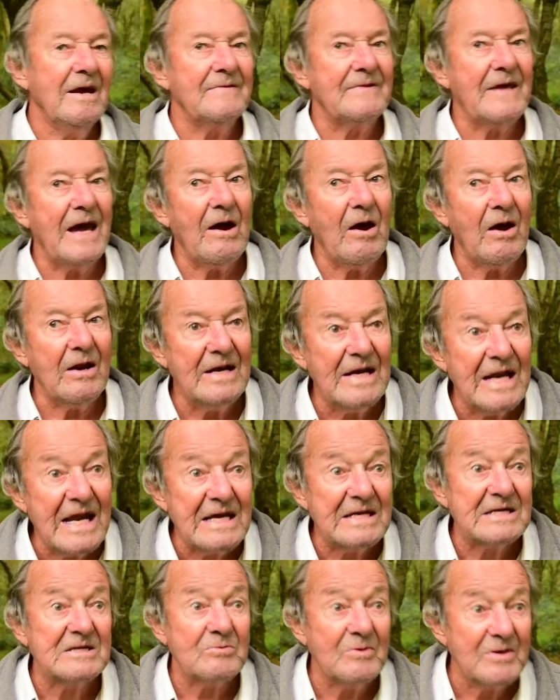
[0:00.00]
They're
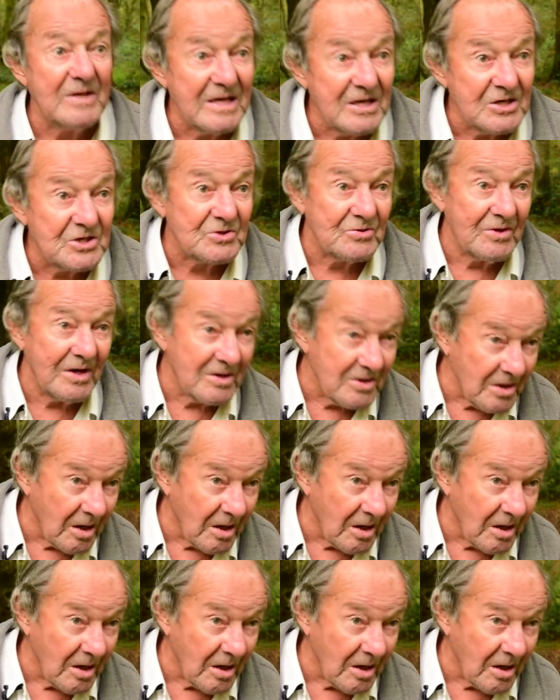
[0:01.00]
linked with history and